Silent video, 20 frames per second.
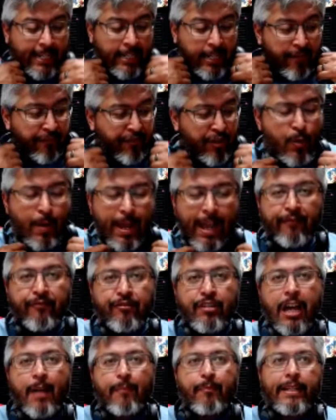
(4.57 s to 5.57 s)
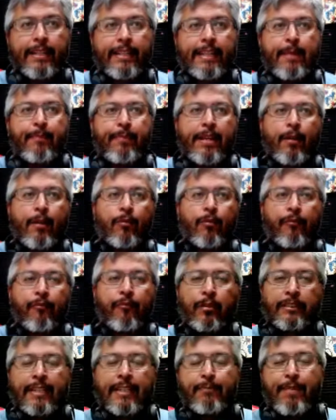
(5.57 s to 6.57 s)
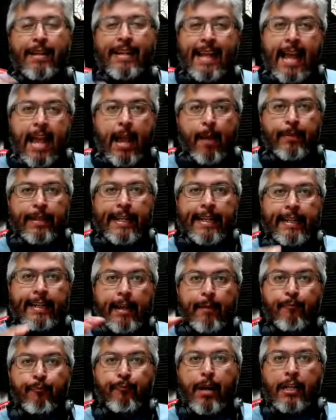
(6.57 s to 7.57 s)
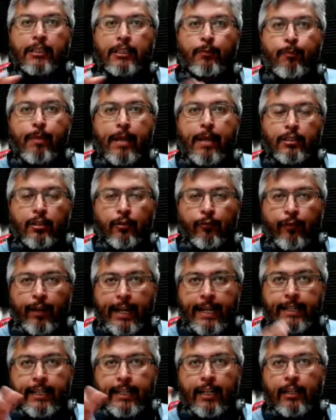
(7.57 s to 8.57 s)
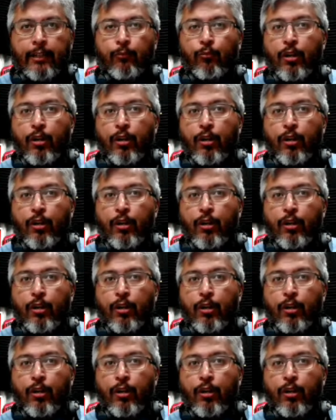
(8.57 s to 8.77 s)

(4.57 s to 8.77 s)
And if you have not been keeping up with what's been happening in Bucks, Pennsylvania,